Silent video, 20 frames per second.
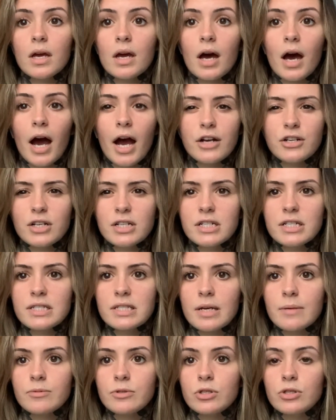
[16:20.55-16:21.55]
I tried to
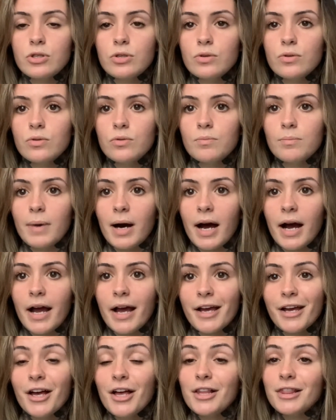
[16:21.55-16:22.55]
substitute
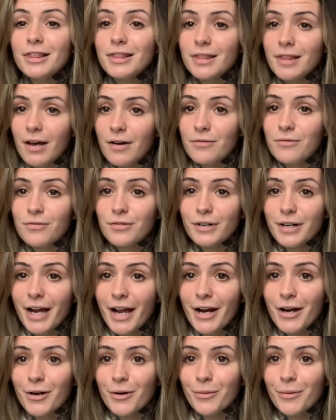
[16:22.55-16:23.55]
my love for
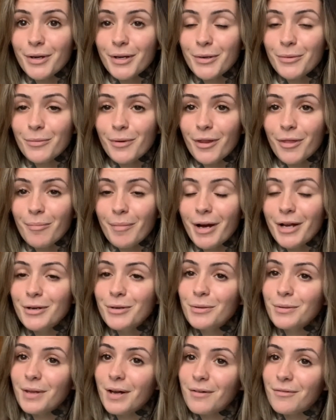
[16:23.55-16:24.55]
heroin with my
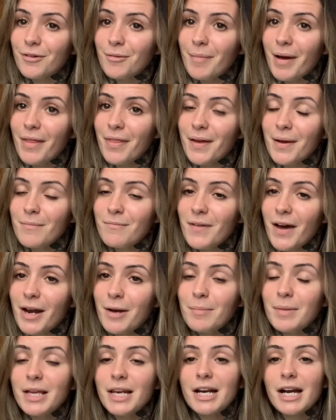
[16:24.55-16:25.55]
new love for
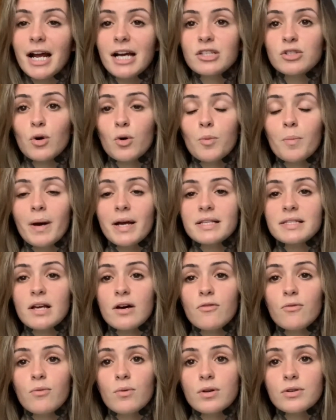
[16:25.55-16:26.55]
methamphetamine. And I told
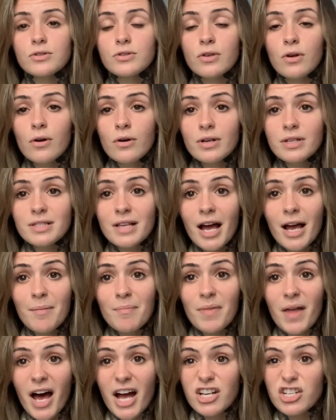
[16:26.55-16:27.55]
myself, well, as long as I'm
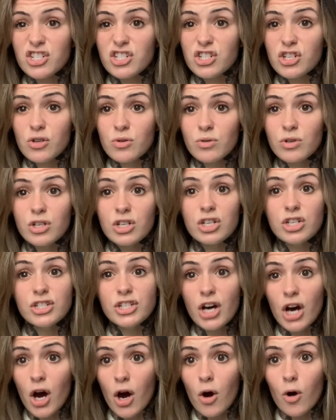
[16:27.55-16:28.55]
not shooting
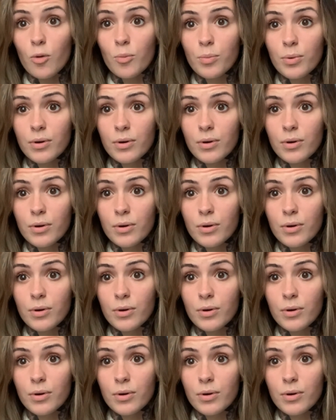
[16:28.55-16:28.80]
dope,